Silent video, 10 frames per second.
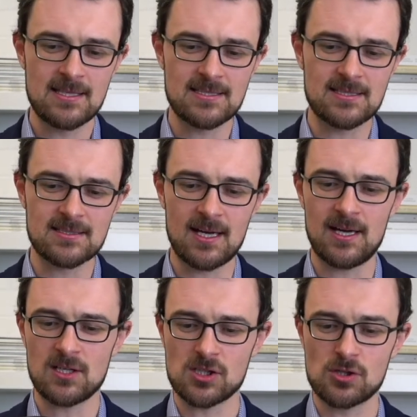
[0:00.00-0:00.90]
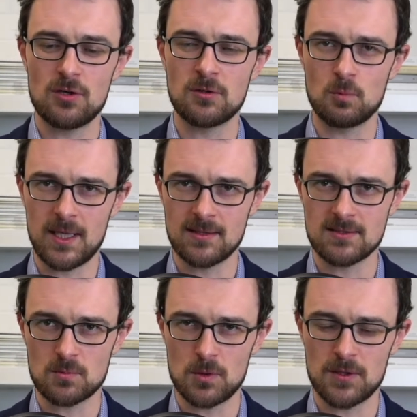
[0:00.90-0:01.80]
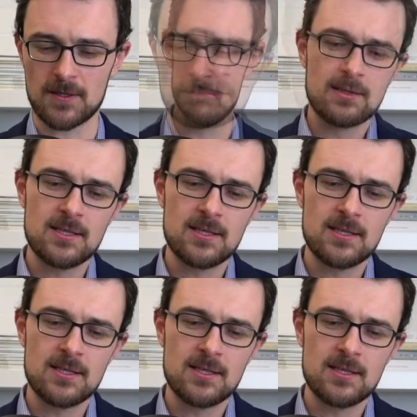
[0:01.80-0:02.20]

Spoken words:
This is Shernan Wiggins' work.